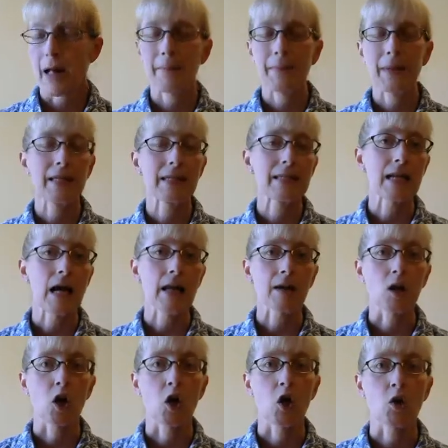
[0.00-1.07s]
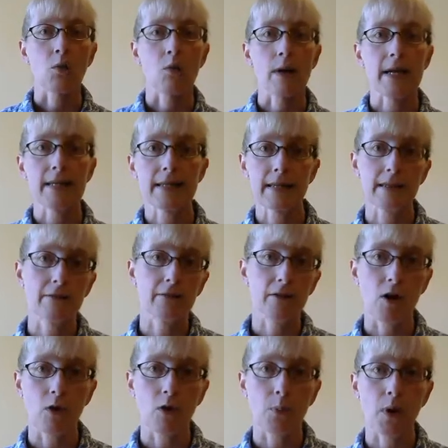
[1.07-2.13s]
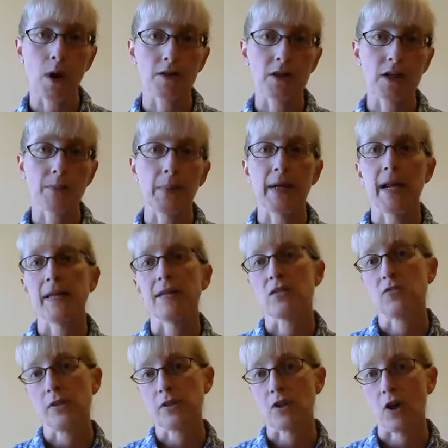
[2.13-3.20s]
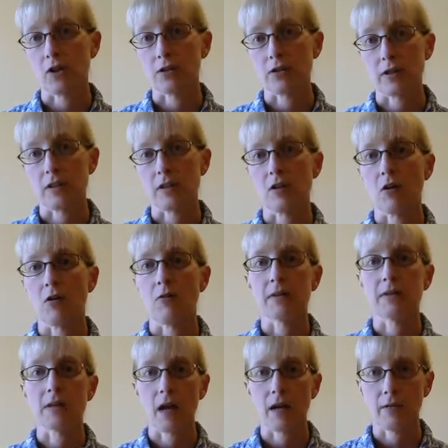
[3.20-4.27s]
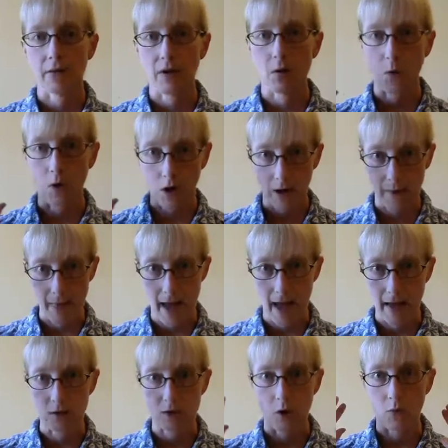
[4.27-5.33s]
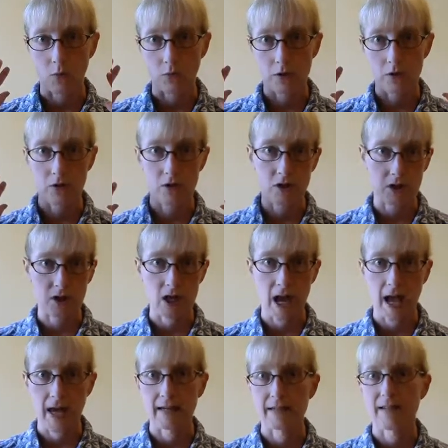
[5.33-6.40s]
not a crazy difficult project, but it has 3 charts. And so it's kind of a work on that, don't chit chat.